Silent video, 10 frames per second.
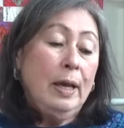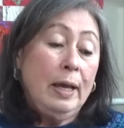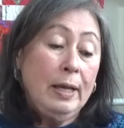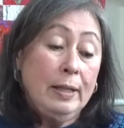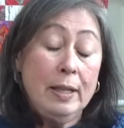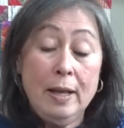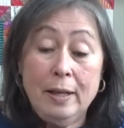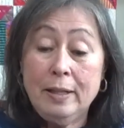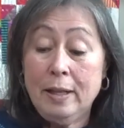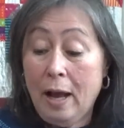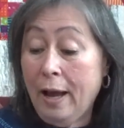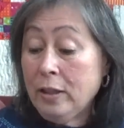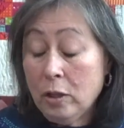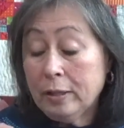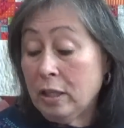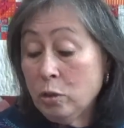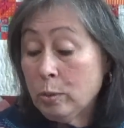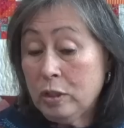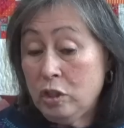And I thought this was